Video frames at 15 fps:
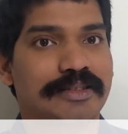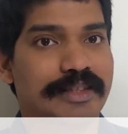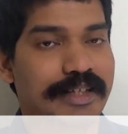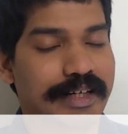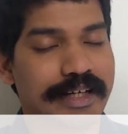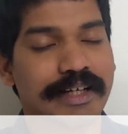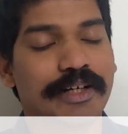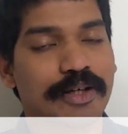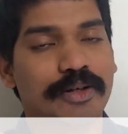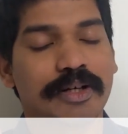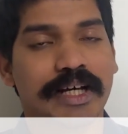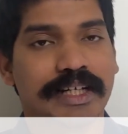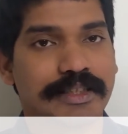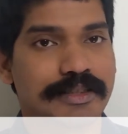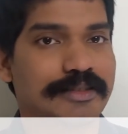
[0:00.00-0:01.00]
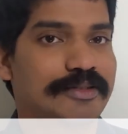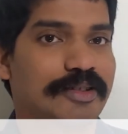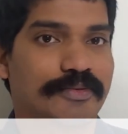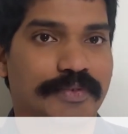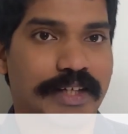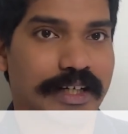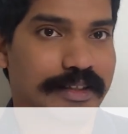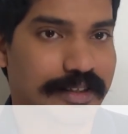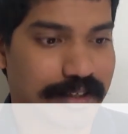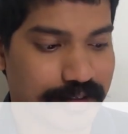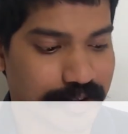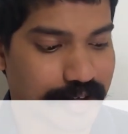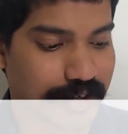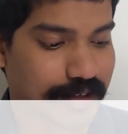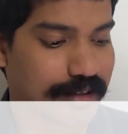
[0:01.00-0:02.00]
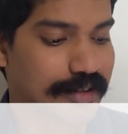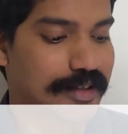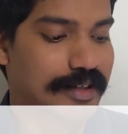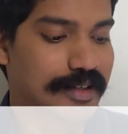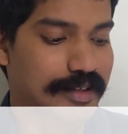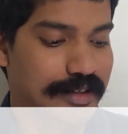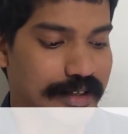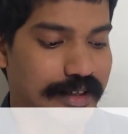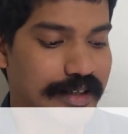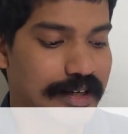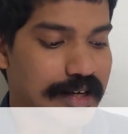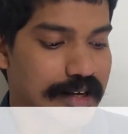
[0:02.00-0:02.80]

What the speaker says: the radio license of that country, right?